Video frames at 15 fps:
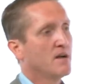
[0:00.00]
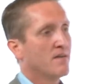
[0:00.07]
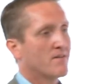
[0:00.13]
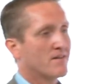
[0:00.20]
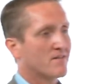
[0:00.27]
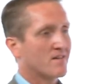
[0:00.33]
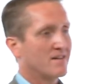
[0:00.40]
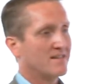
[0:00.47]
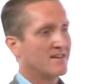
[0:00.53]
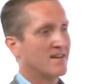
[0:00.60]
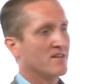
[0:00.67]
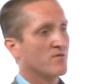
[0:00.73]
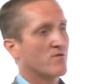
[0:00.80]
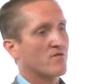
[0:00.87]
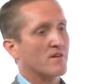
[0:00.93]
that is
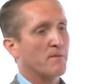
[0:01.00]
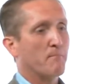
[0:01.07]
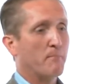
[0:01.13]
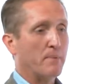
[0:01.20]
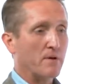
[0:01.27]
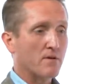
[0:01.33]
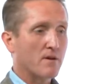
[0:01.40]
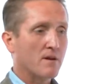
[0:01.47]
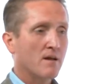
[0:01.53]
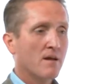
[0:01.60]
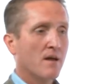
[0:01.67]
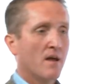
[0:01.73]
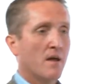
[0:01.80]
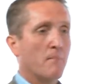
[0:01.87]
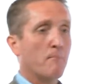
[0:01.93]
continuously building
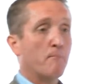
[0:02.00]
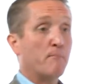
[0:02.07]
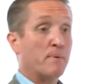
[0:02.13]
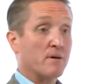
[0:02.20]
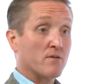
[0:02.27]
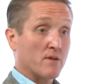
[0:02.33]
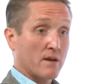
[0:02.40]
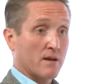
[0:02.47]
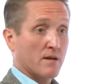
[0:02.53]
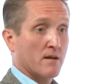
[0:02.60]
and building